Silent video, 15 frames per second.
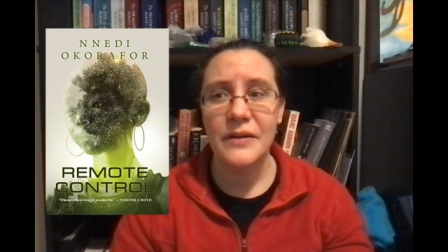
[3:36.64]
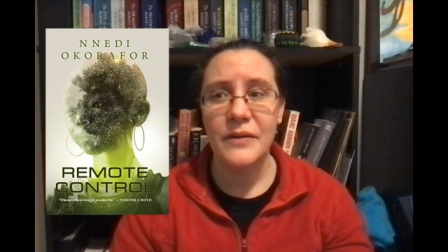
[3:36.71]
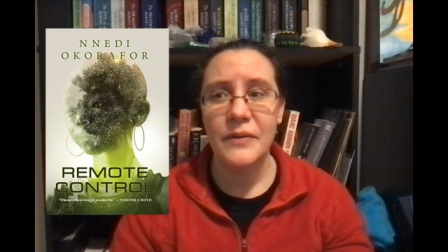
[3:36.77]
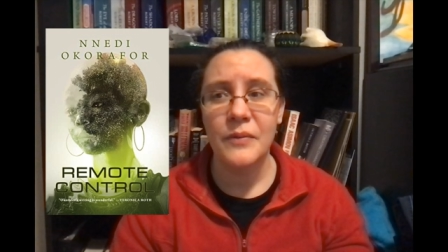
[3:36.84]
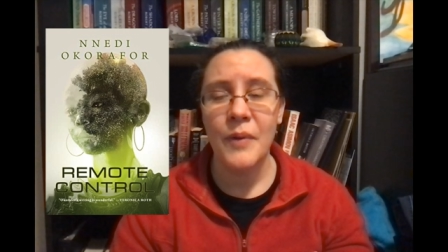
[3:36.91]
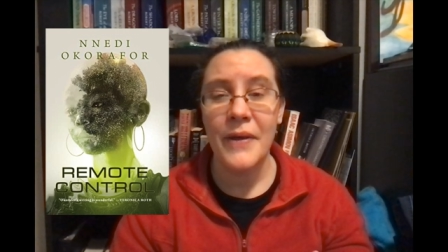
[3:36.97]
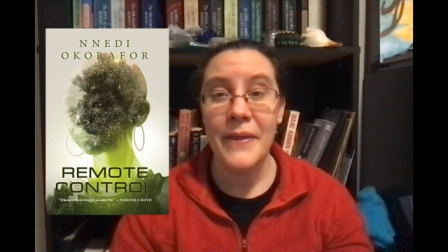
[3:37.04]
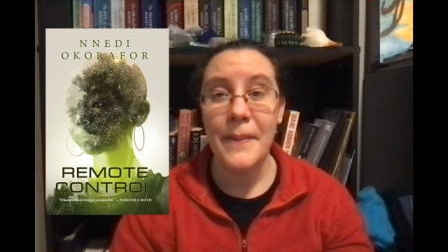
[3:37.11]

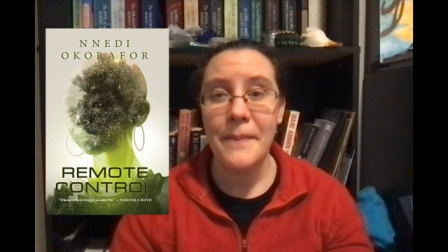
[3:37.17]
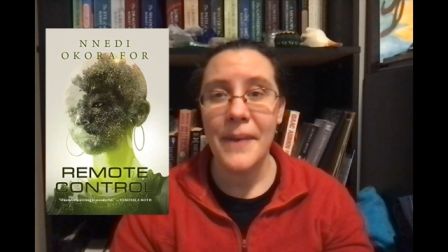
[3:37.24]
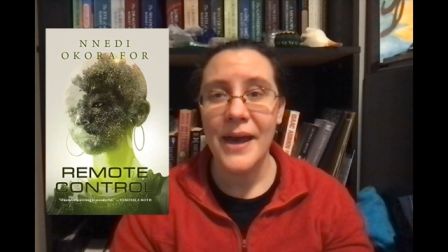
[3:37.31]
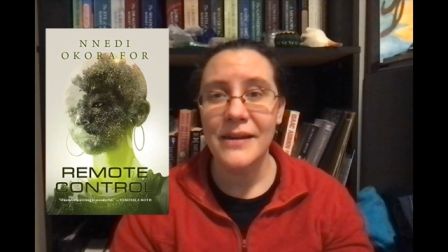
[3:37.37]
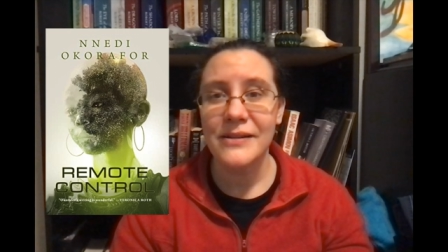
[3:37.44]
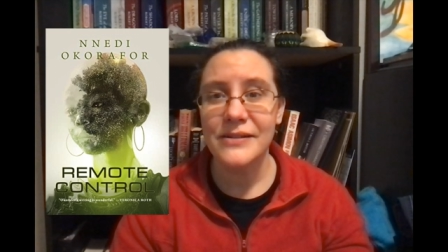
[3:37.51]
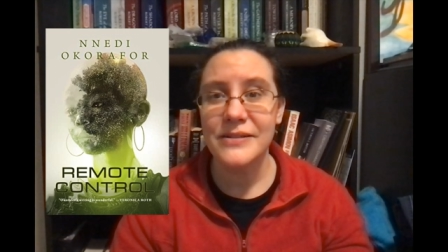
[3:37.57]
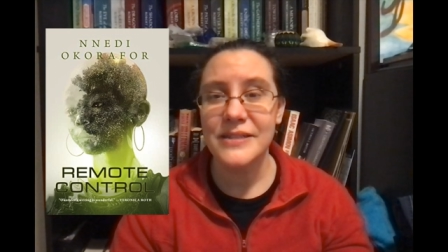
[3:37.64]
why that
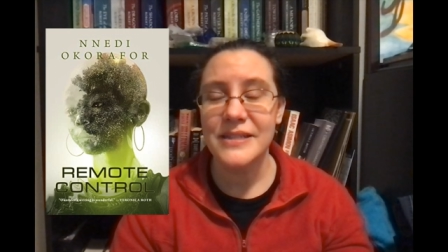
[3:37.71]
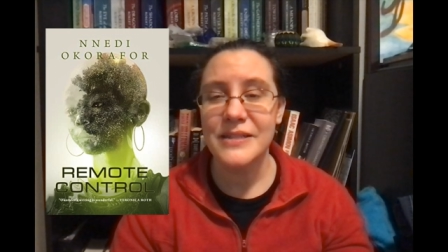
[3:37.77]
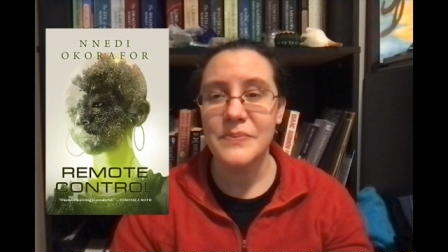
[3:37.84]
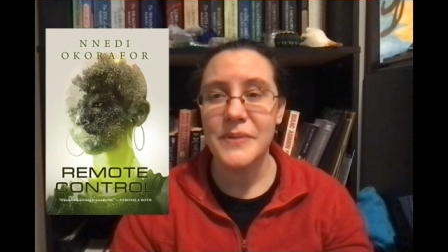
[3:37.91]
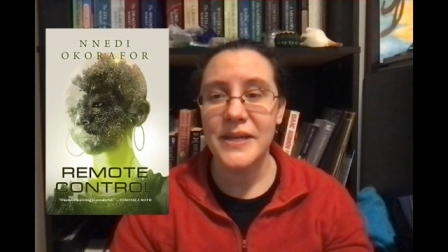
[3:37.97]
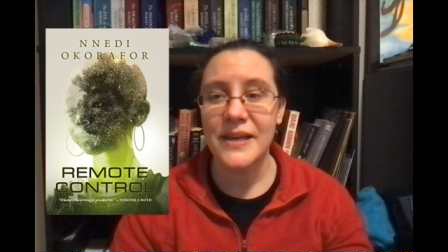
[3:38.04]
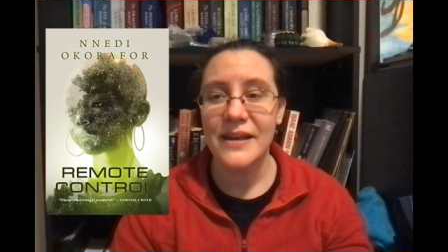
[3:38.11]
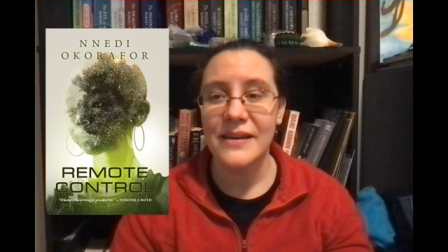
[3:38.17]
matters is
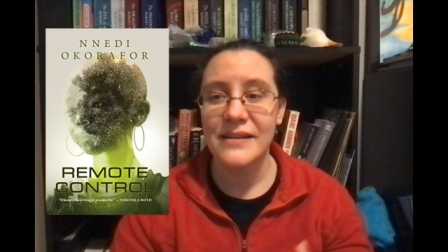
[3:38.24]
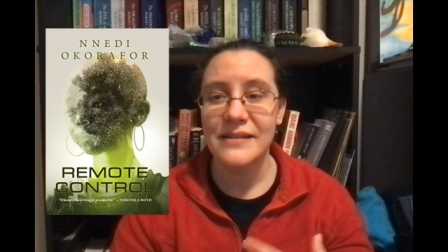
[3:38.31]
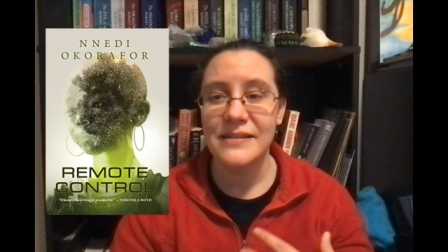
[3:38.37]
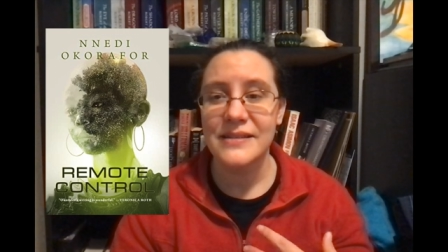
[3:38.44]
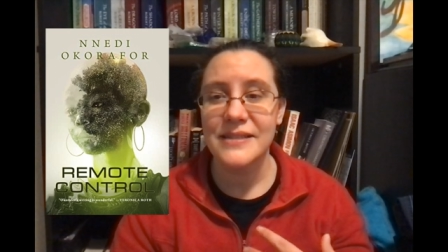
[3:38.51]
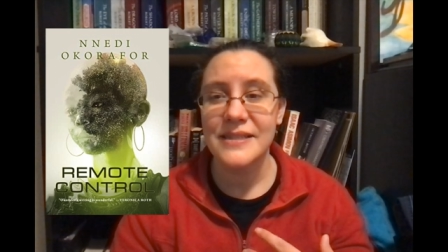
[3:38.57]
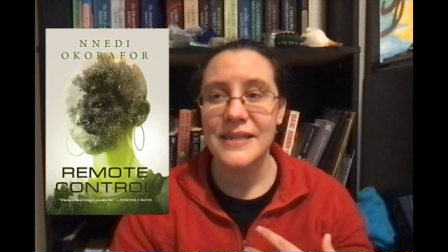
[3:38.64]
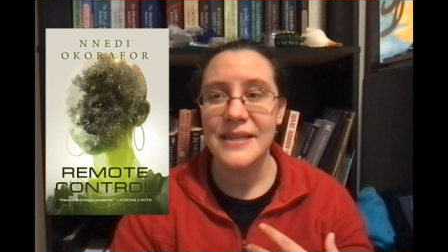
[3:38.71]

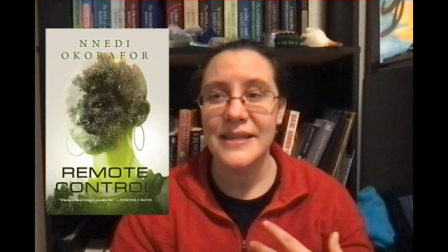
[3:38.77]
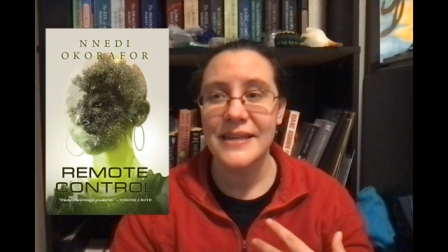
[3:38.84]
because